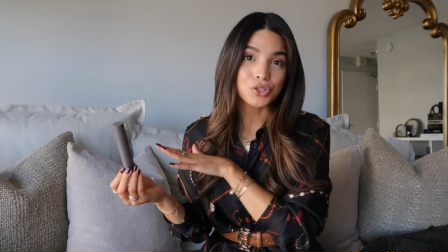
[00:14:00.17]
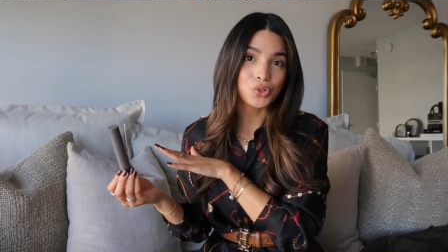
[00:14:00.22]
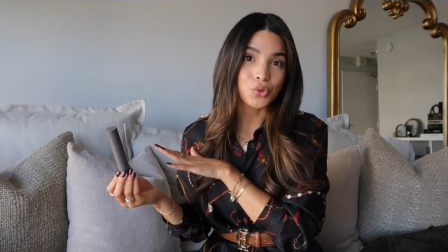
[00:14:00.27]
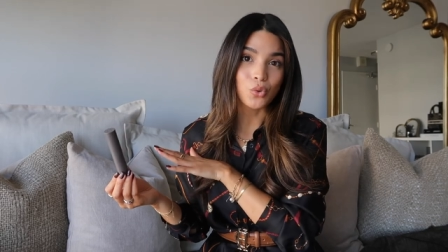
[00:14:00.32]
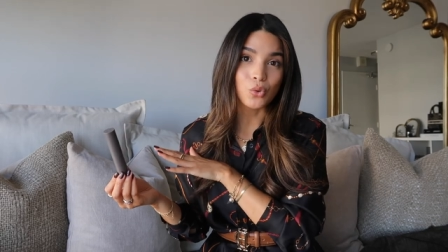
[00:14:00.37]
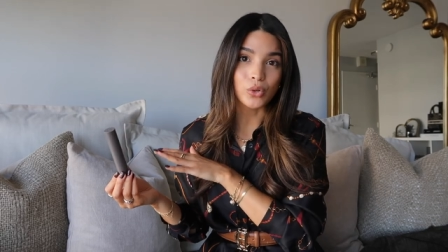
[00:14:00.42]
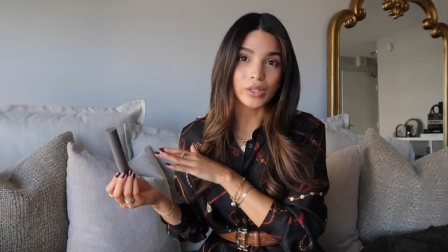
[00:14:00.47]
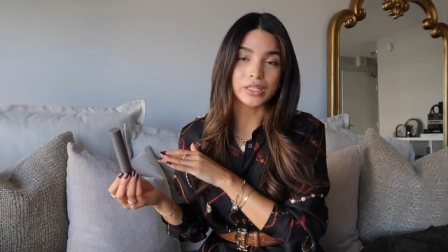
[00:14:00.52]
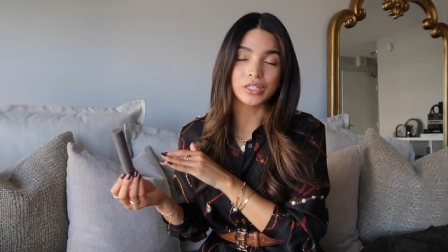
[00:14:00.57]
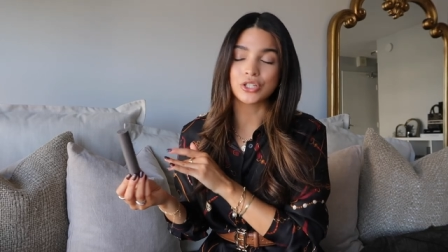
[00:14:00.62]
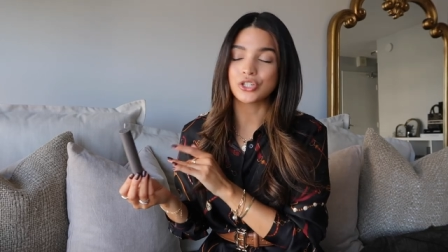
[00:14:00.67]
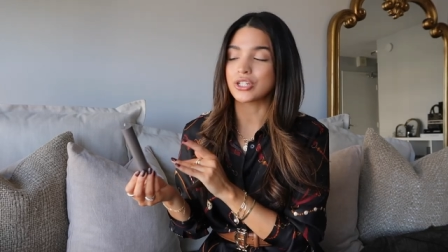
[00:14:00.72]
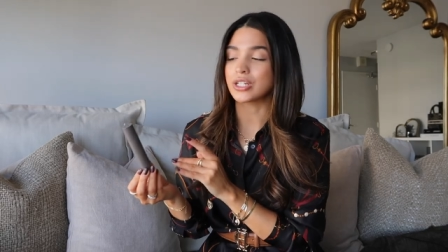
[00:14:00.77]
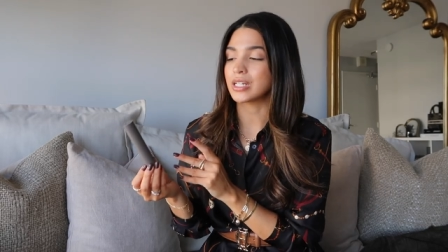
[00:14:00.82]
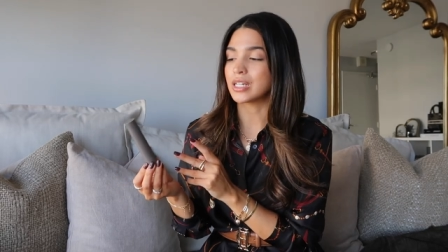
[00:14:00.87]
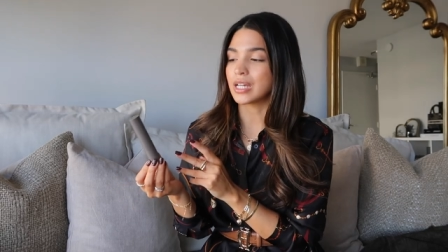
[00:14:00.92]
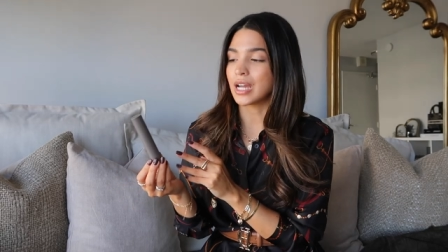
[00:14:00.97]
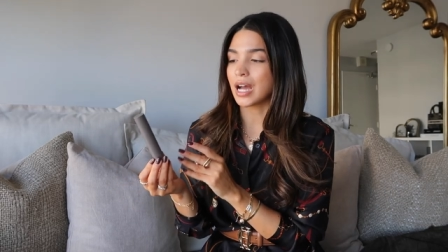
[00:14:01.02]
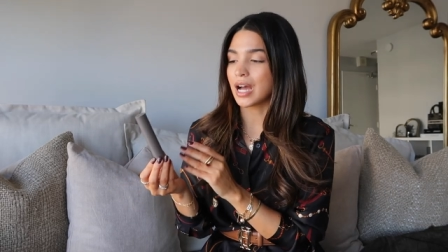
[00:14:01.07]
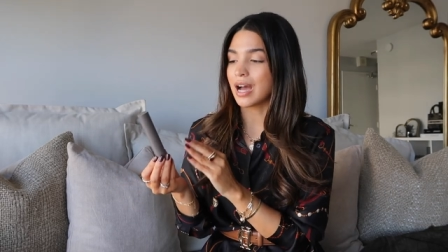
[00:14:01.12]
too
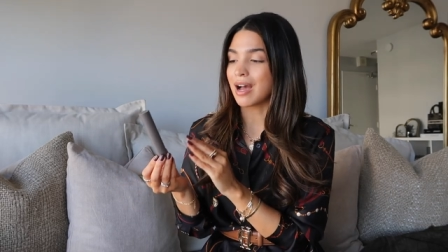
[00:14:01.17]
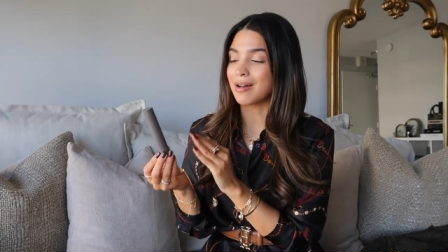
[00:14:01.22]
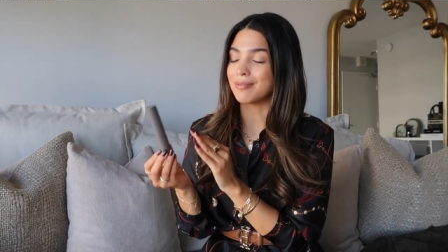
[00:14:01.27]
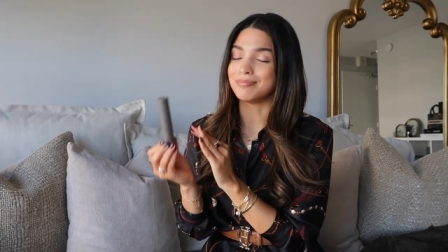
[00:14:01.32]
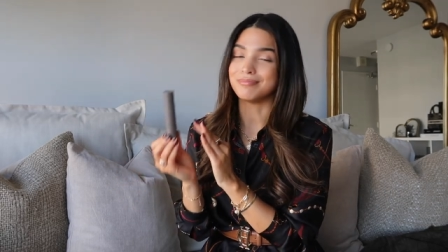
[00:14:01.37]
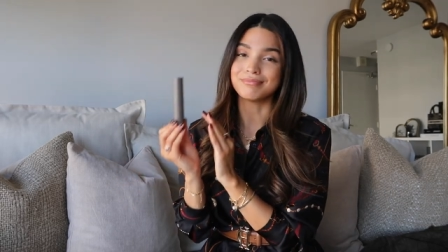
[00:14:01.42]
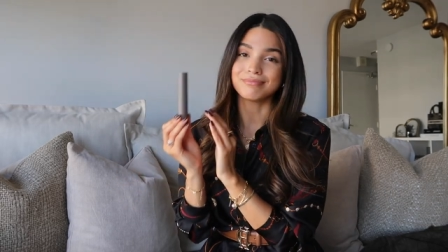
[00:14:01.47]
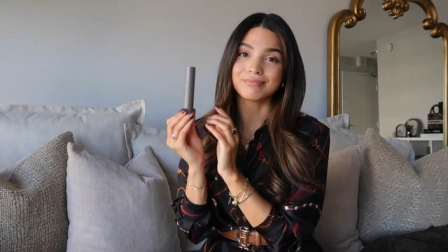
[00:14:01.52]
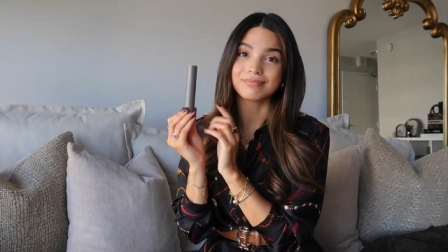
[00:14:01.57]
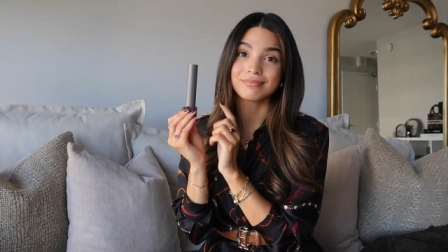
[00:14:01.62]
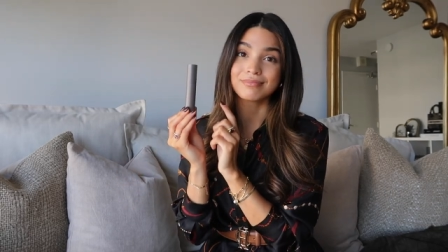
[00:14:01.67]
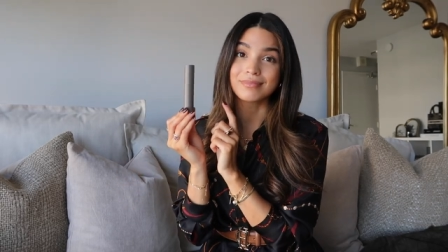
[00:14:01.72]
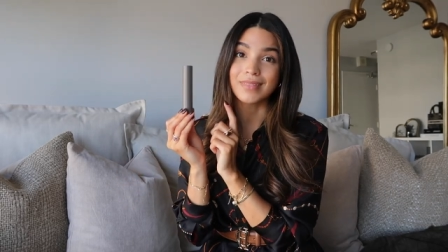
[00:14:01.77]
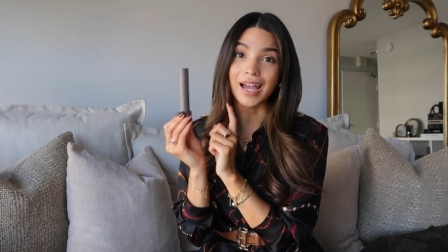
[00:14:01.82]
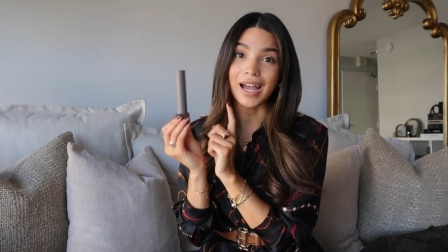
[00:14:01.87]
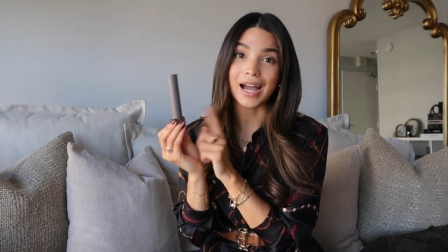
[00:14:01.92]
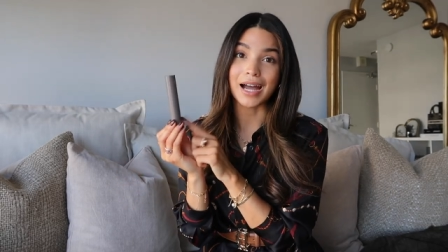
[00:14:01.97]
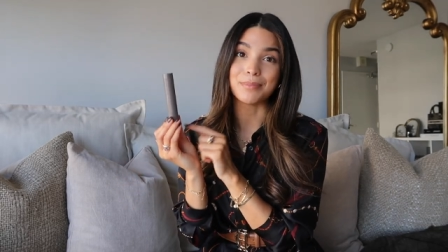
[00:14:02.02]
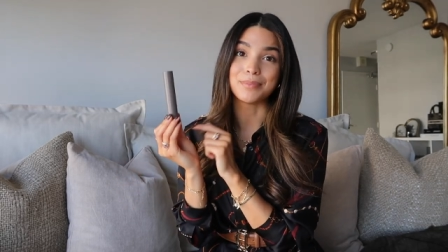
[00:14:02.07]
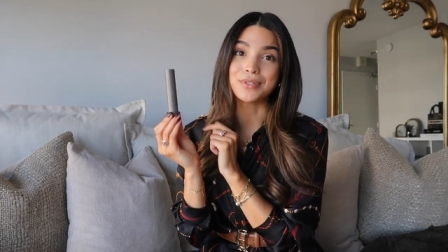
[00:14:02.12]
orangey. Um,
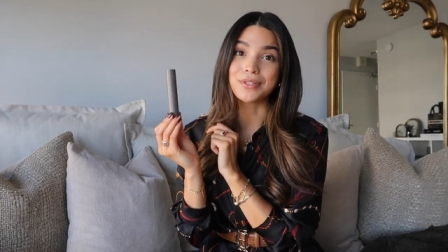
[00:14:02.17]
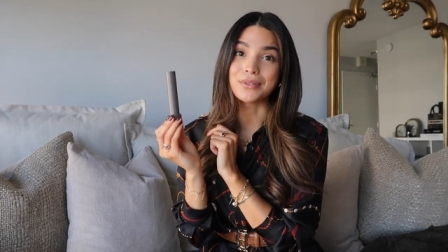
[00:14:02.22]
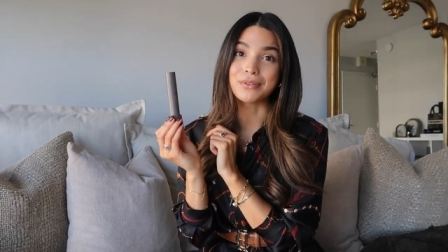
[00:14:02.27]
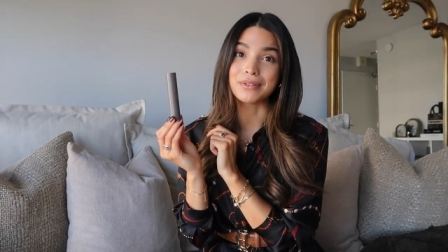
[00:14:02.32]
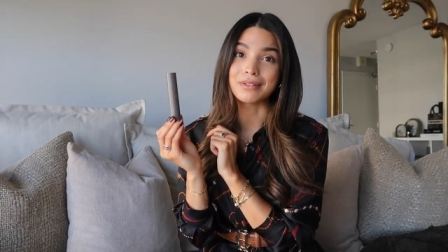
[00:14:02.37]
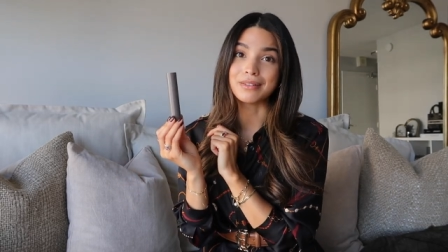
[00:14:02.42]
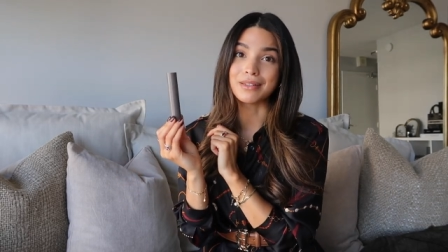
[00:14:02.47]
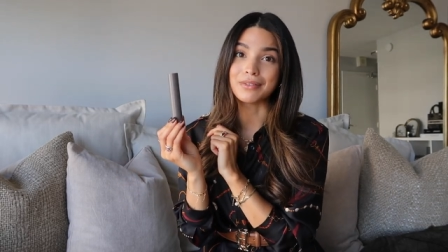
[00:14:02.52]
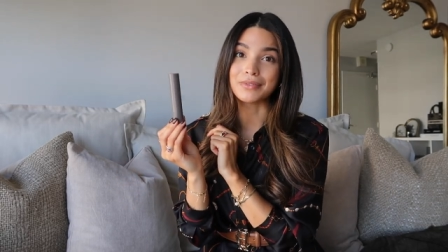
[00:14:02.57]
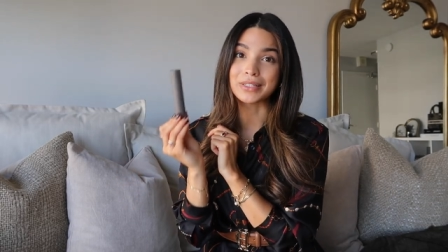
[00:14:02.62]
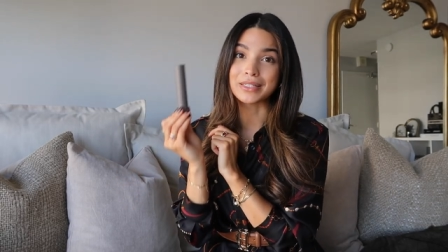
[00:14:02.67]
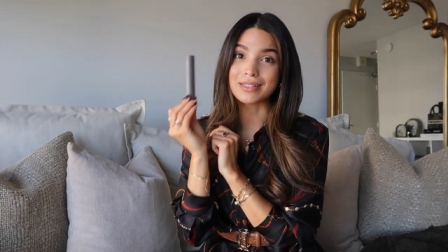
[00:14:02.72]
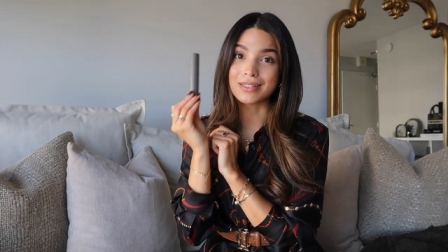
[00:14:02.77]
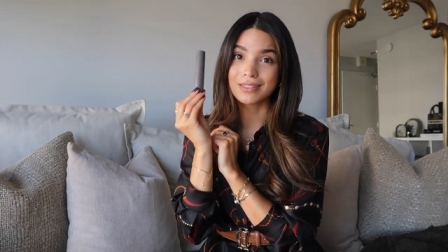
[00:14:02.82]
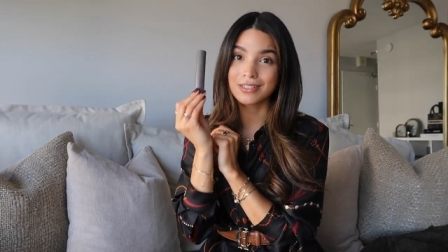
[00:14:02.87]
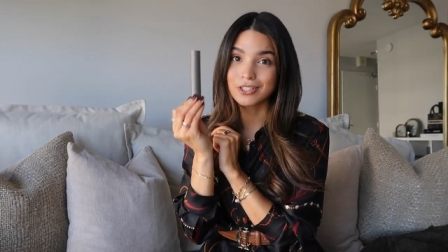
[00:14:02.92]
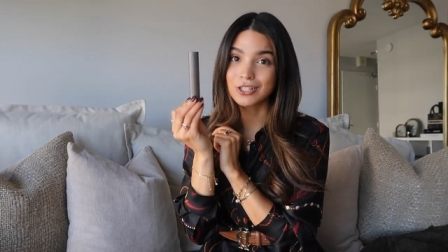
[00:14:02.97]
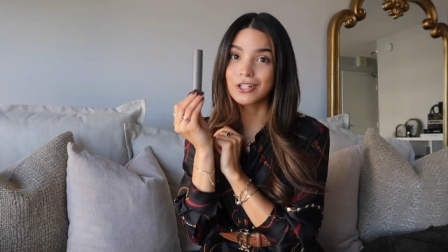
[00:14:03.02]
absolutely love it.